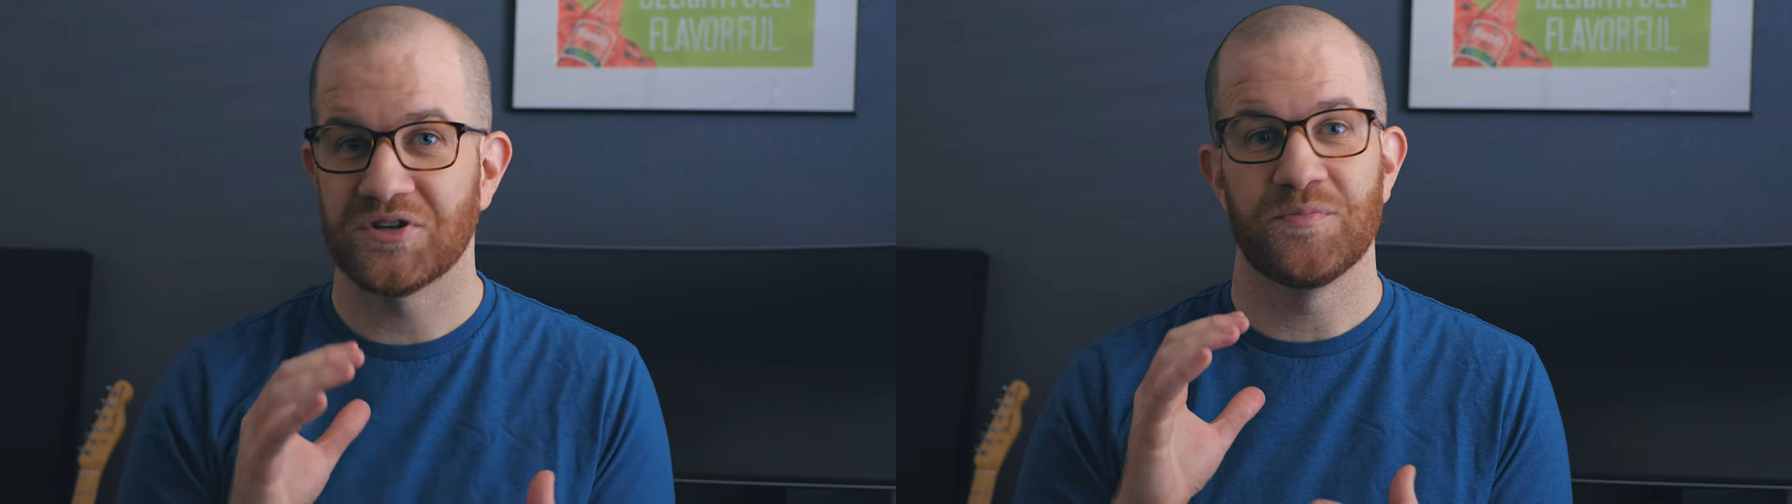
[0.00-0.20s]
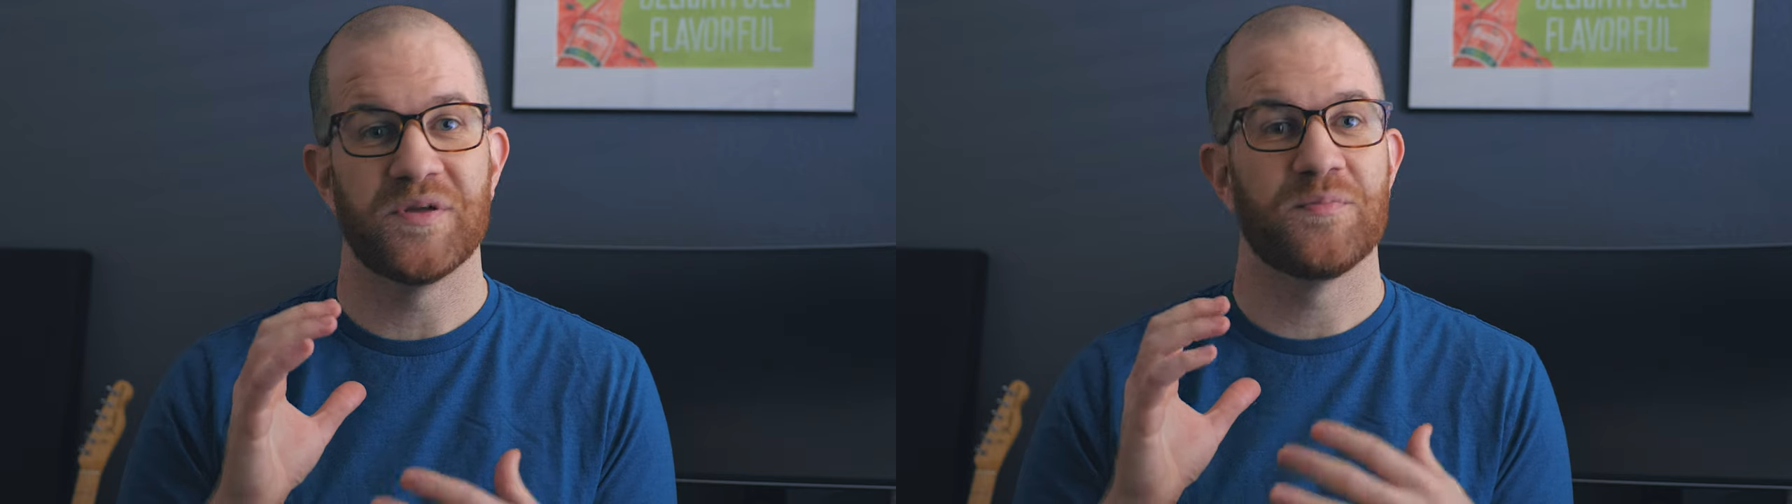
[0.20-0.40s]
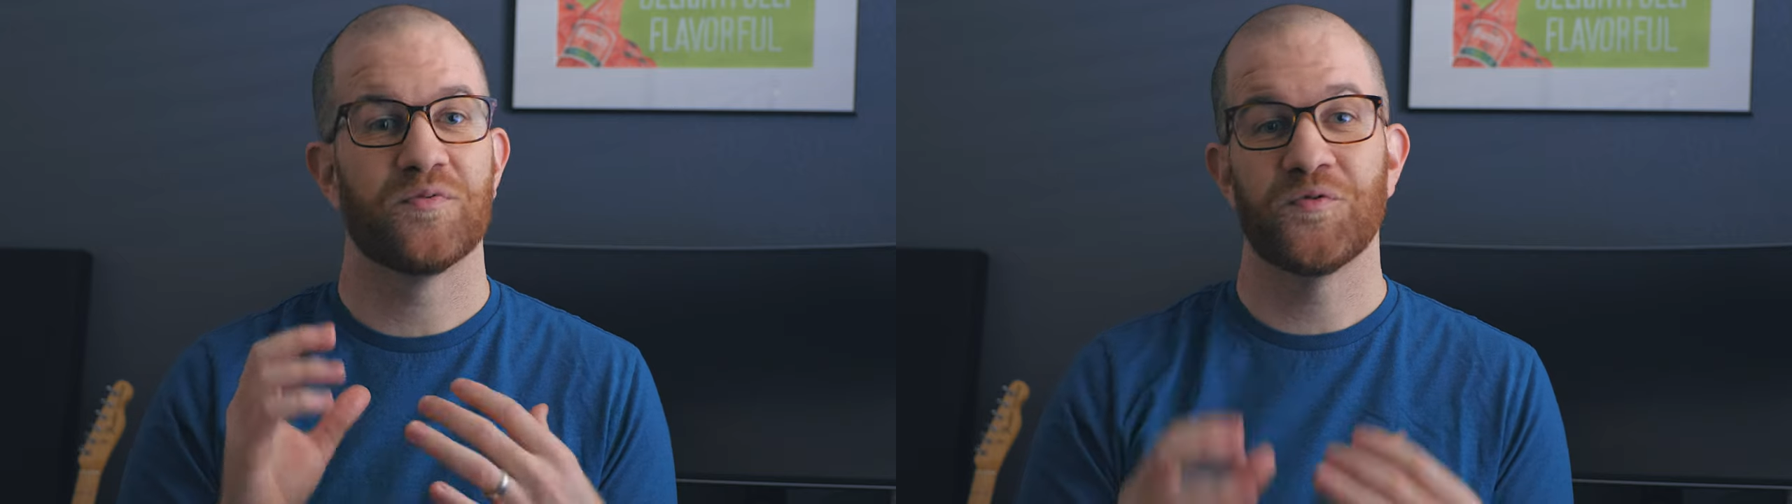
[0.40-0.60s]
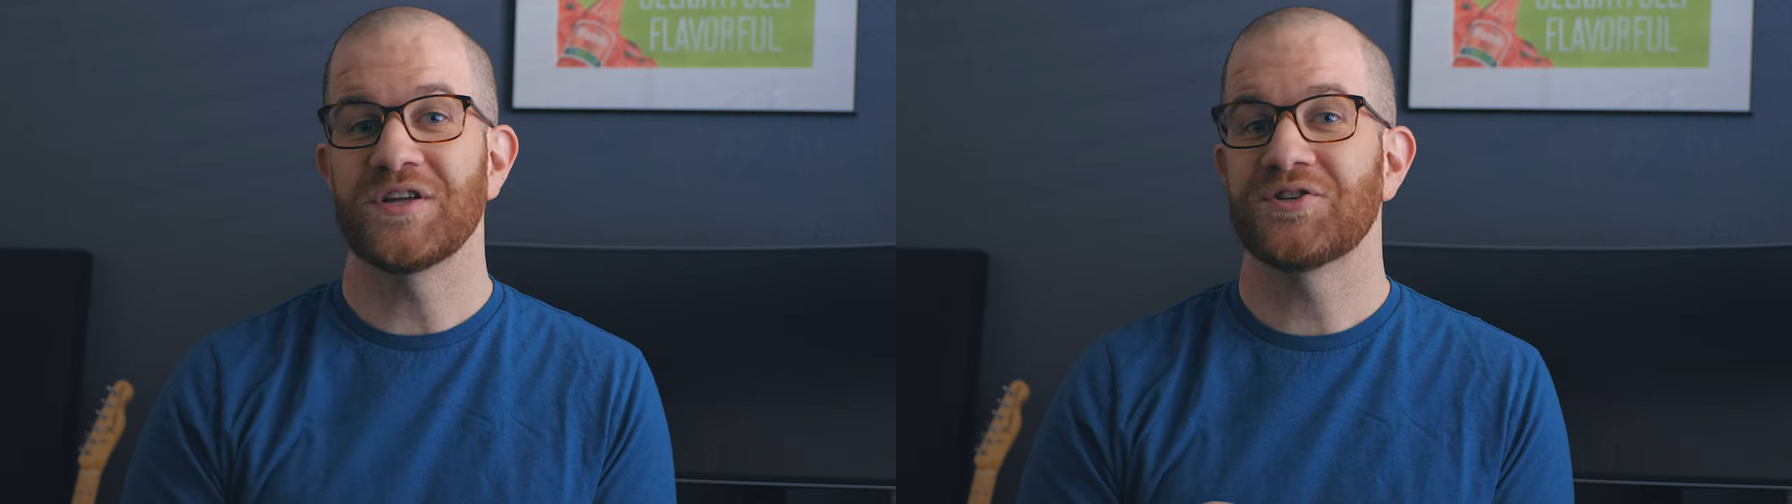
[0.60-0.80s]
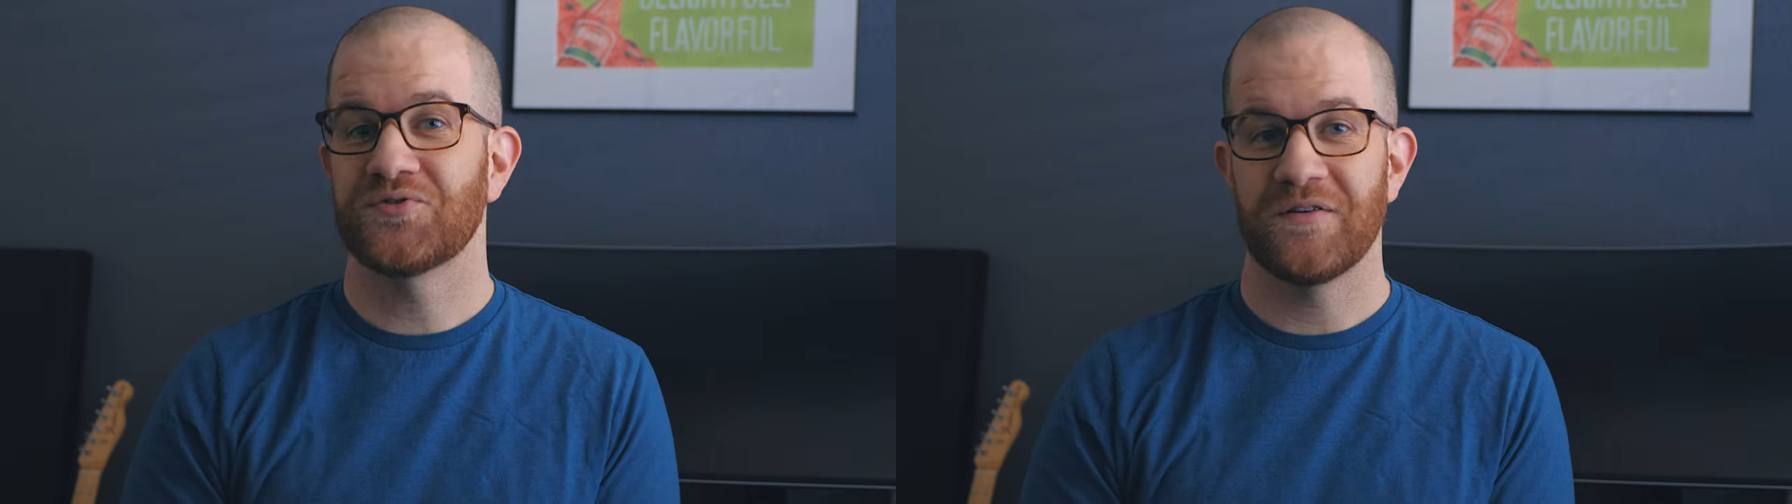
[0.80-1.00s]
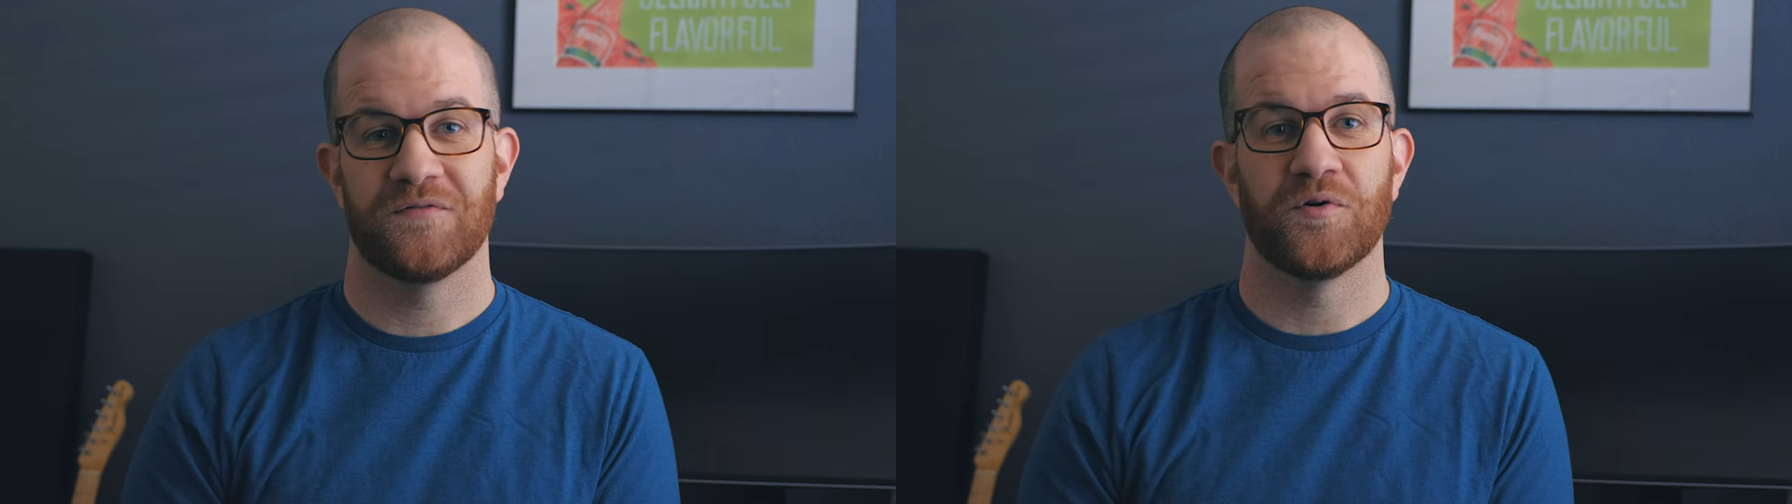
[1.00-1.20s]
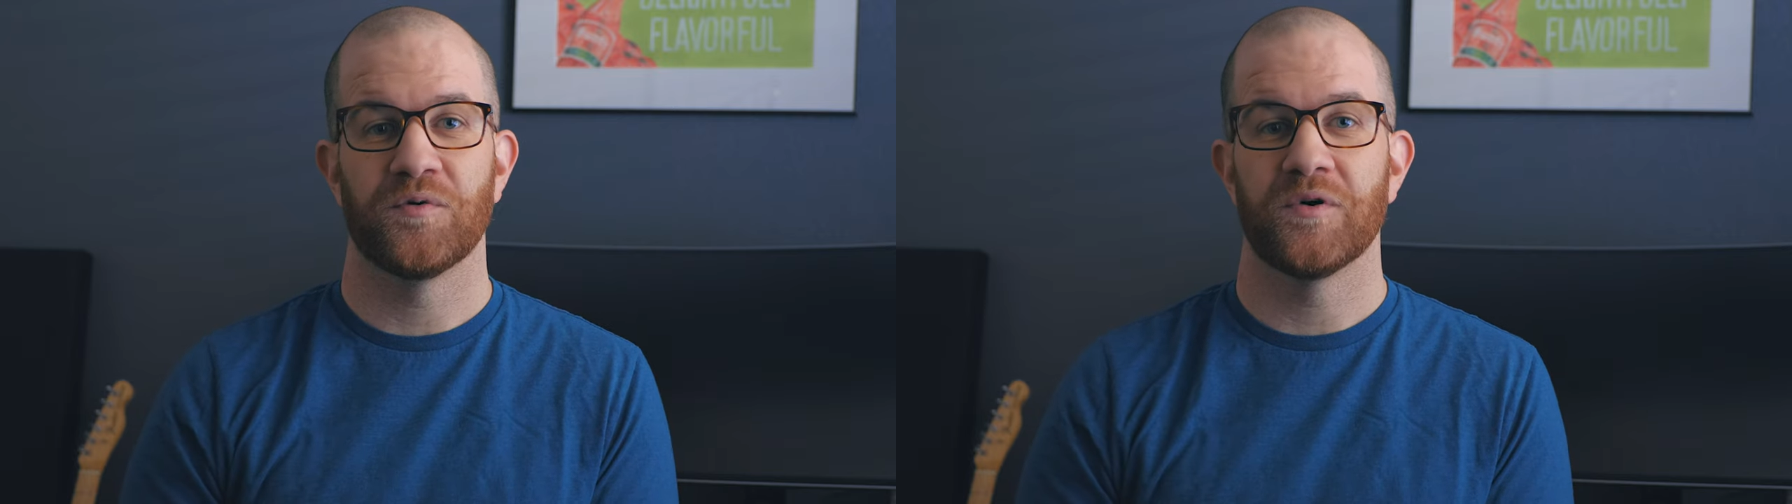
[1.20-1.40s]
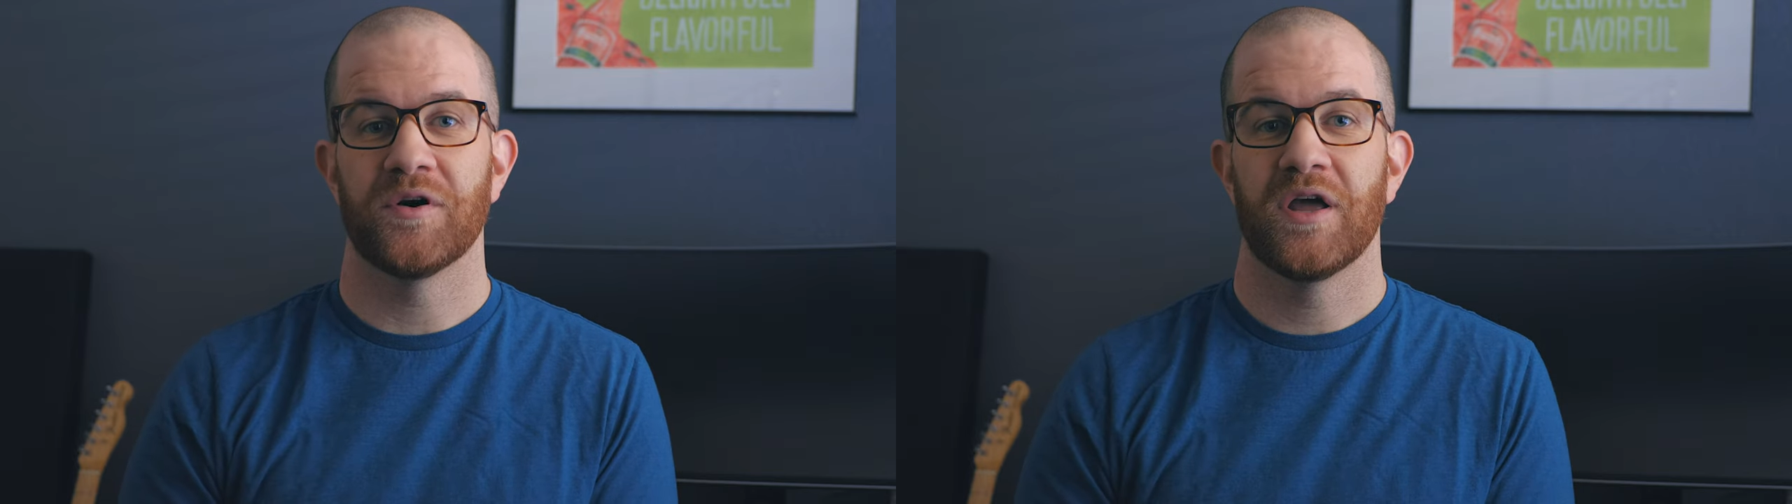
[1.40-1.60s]
it should be pretty
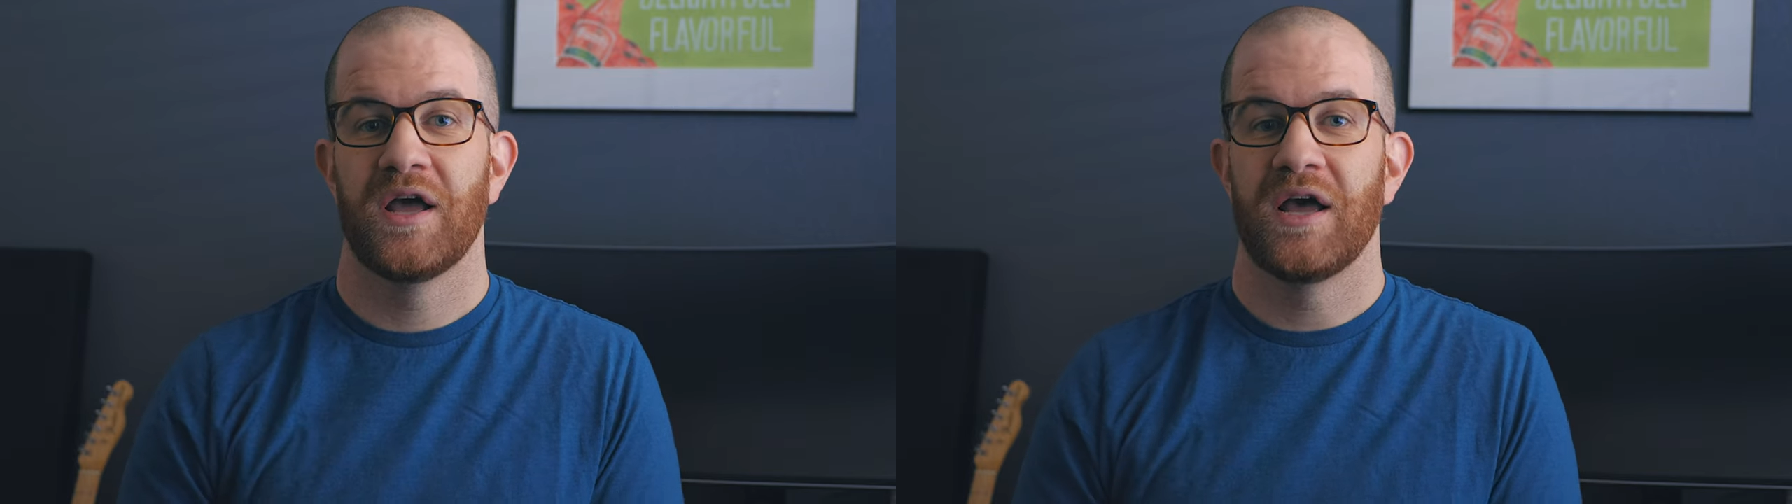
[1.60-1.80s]
straightforward,